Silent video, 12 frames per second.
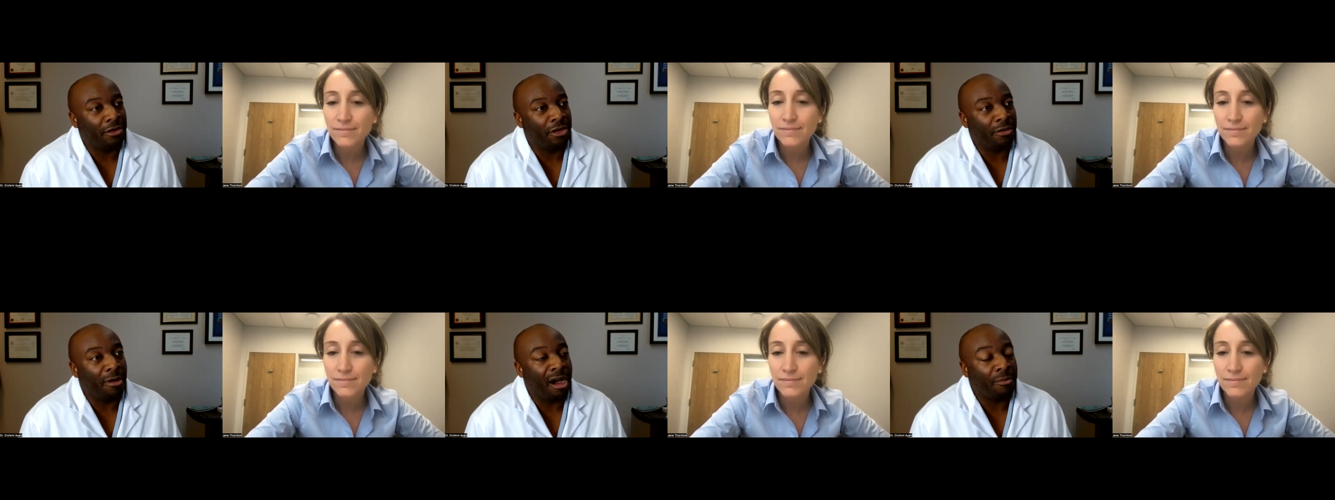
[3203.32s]
Speaker 1: your
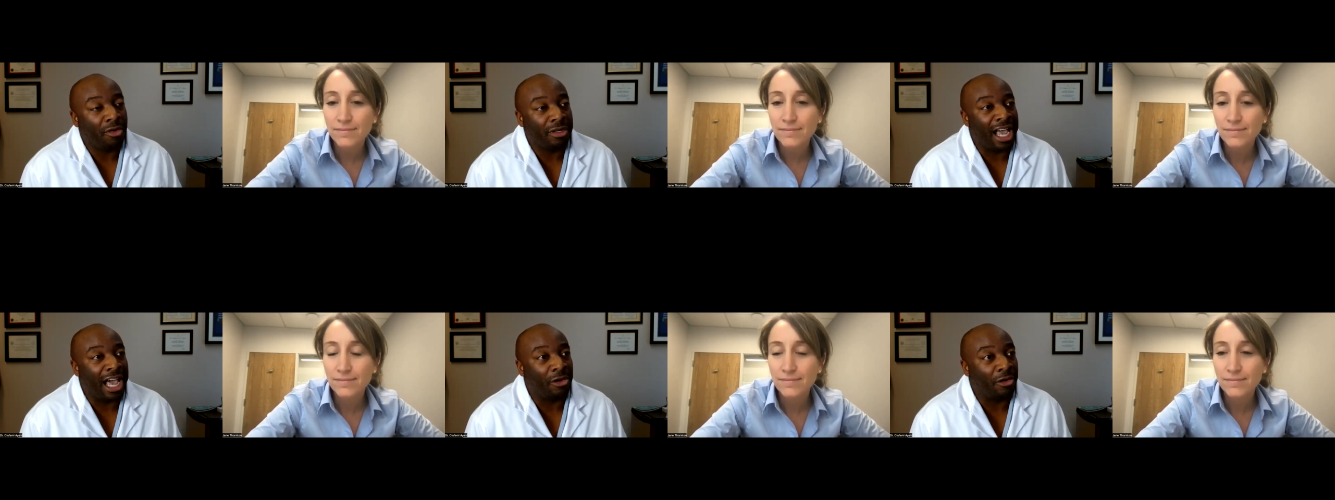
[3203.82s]
your mom or
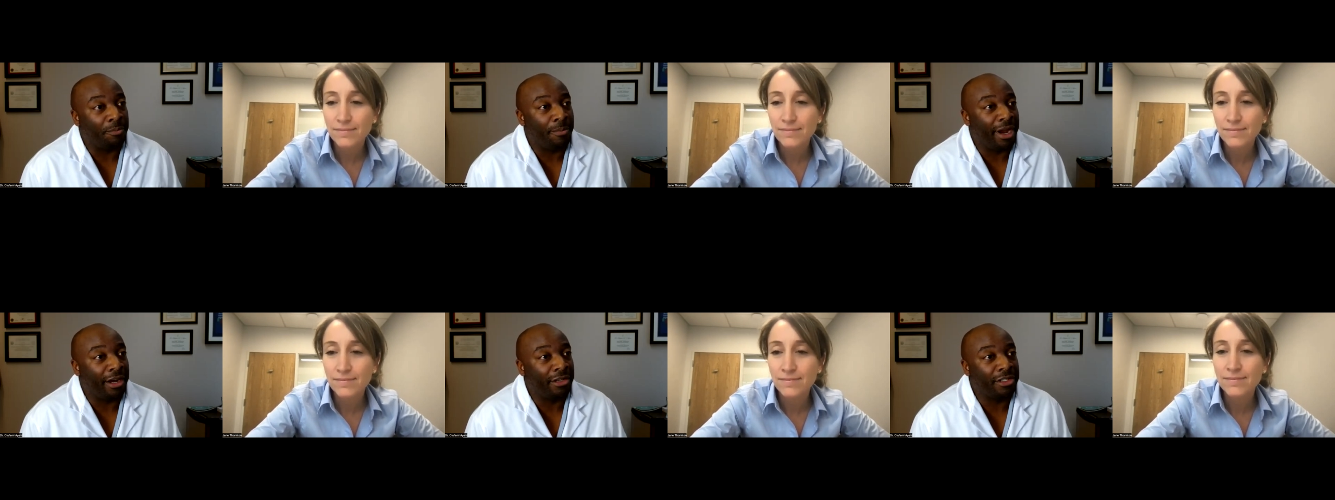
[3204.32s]
dad or
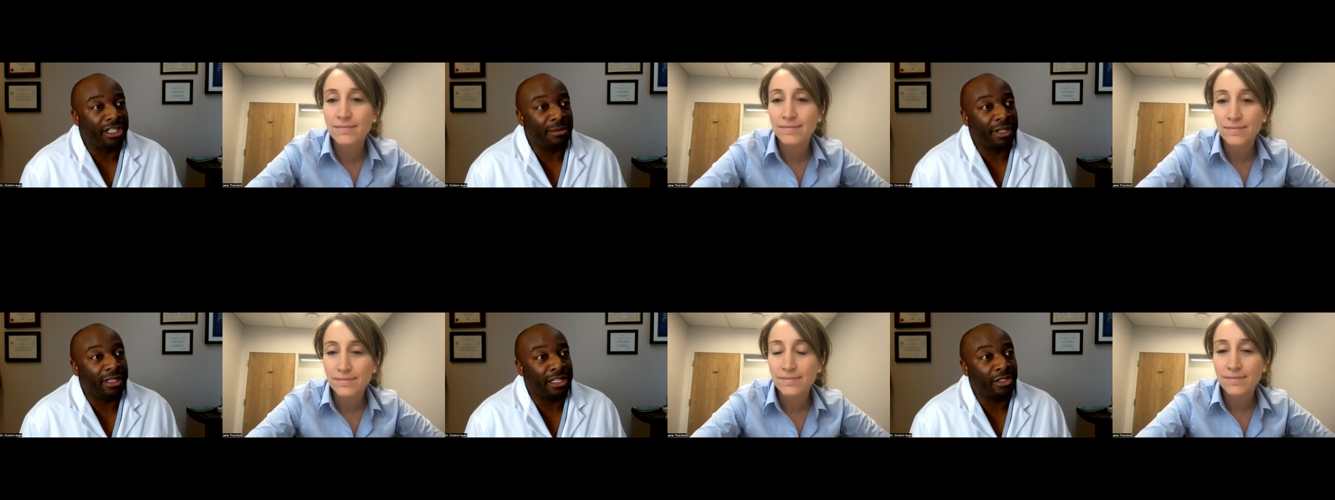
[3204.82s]
parent,
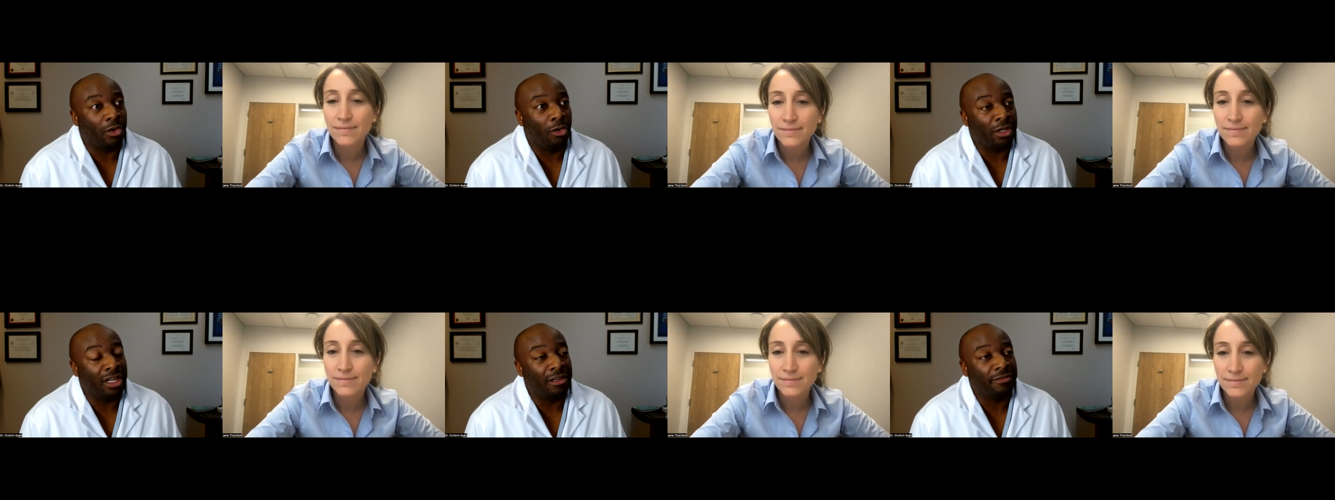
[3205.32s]
sibling that's
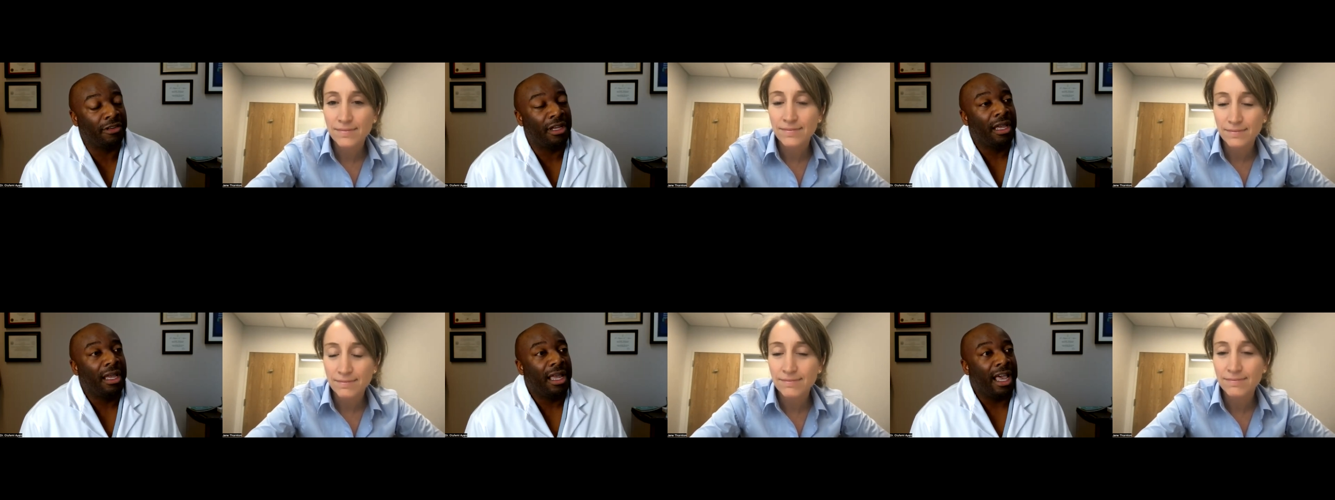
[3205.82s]
old enough
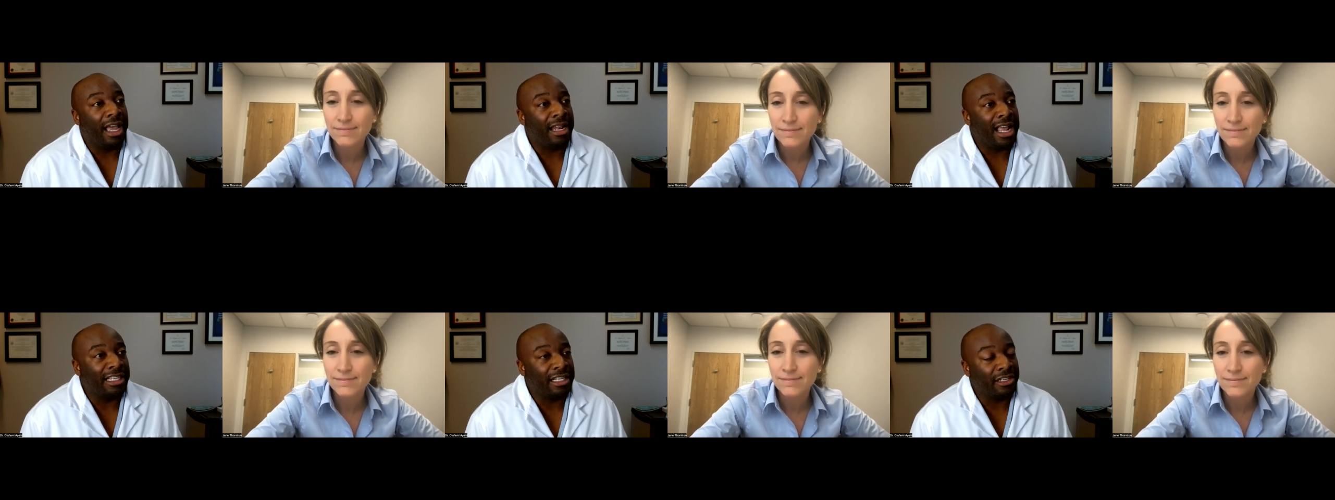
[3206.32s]
and
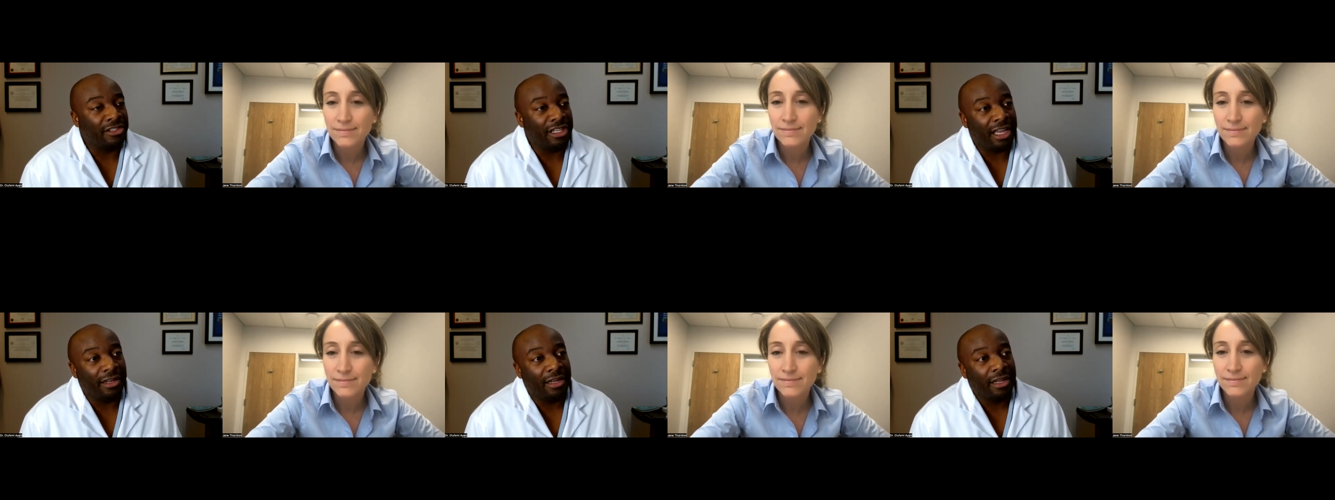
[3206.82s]
has
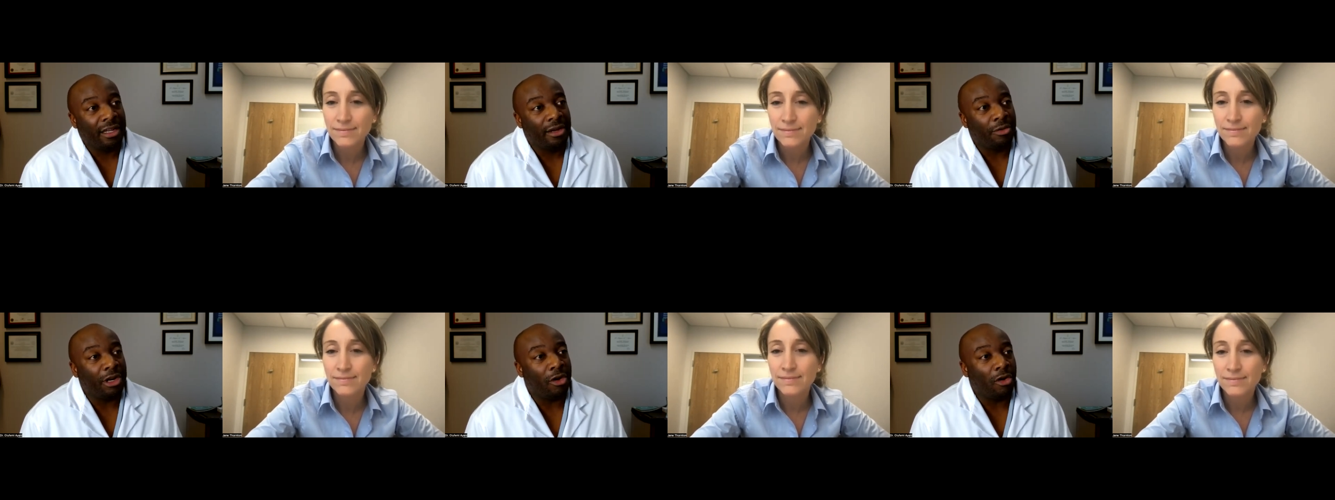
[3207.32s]
consent,
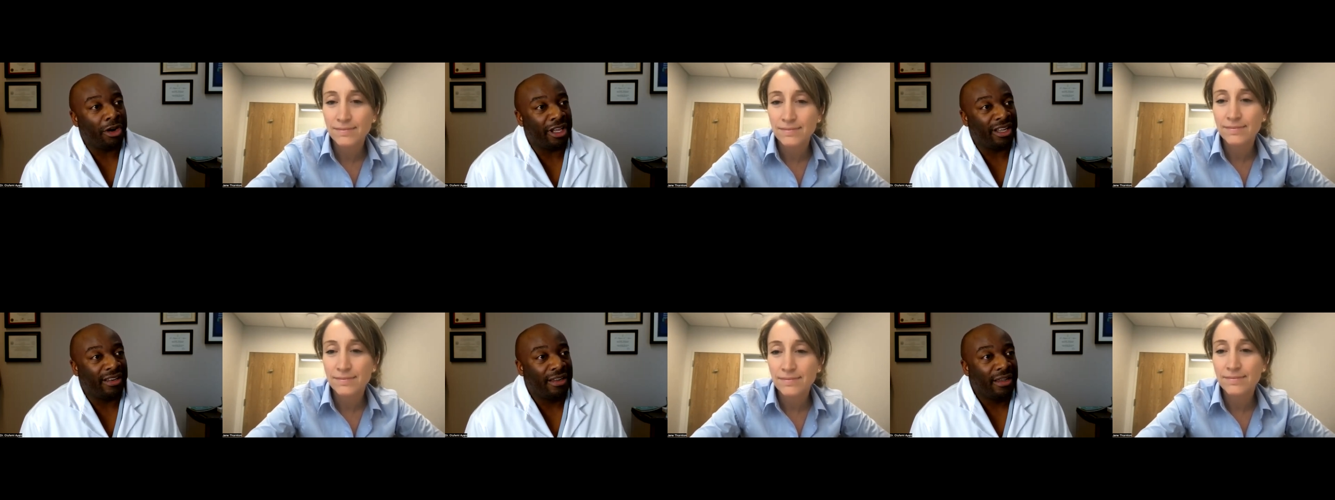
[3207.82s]
record
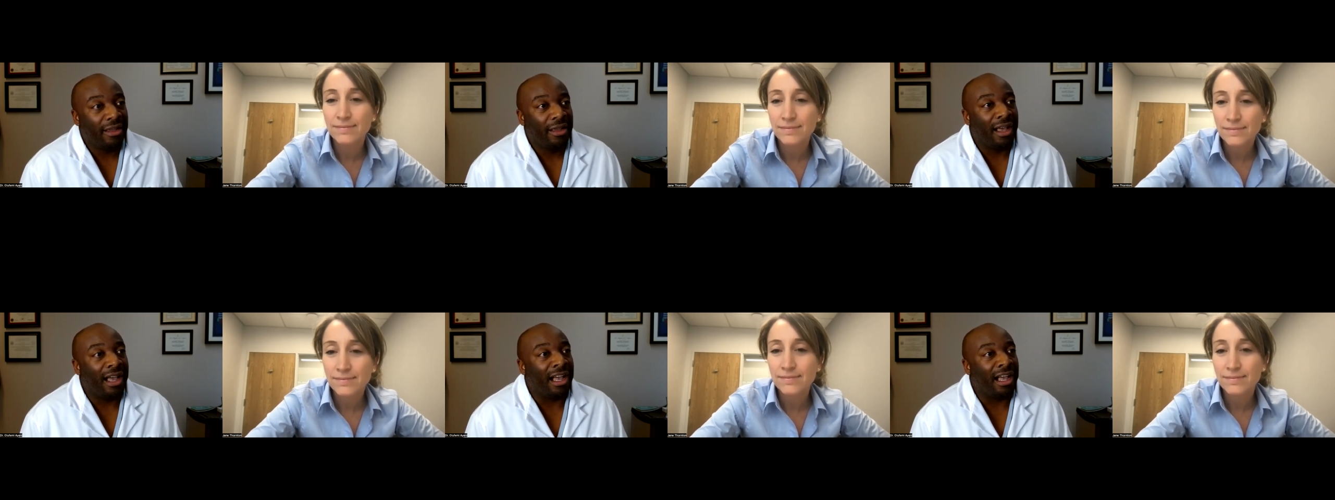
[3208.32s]
it.
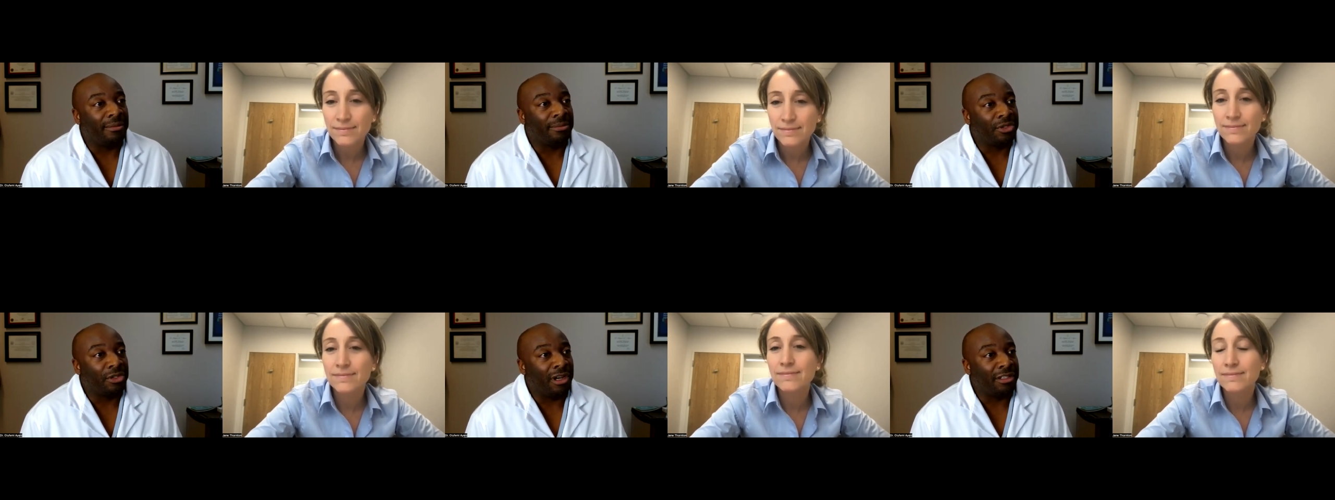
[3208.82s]
Um,
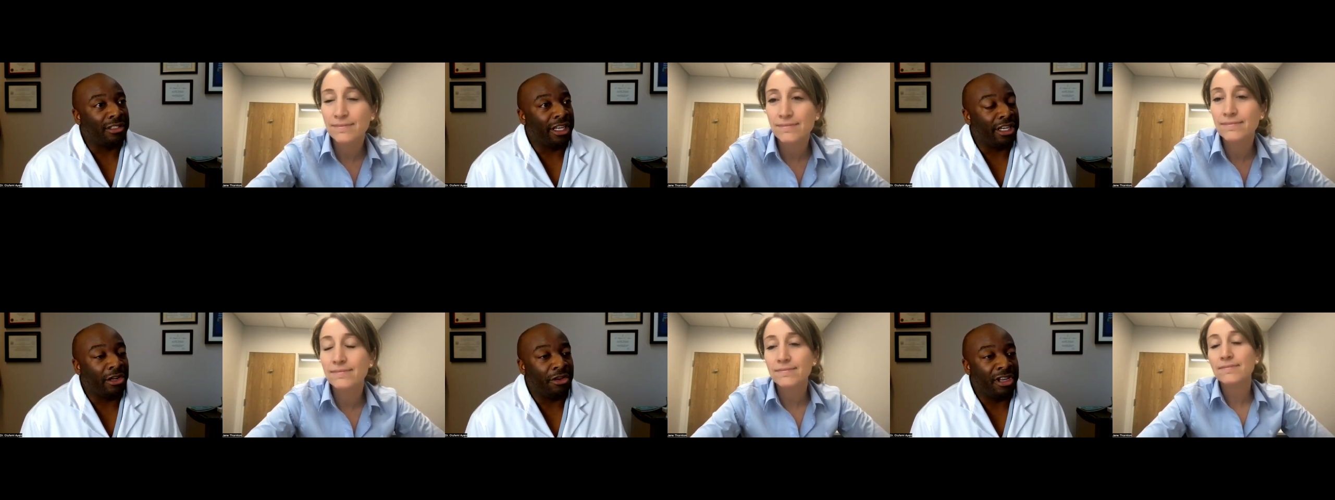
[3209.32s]
mm. So I'd say,
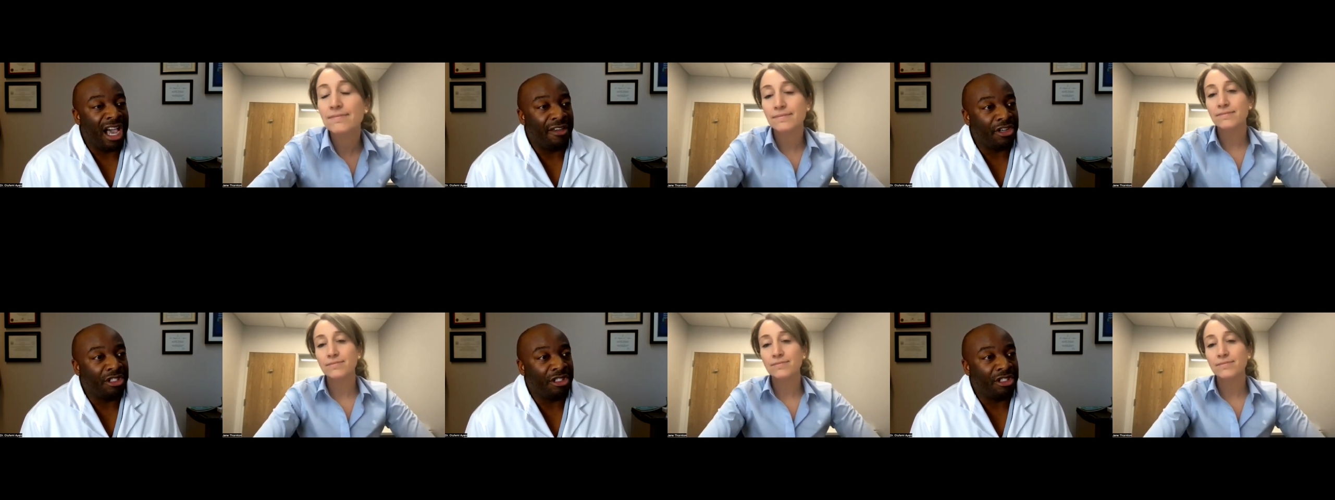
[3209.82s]
you know, you have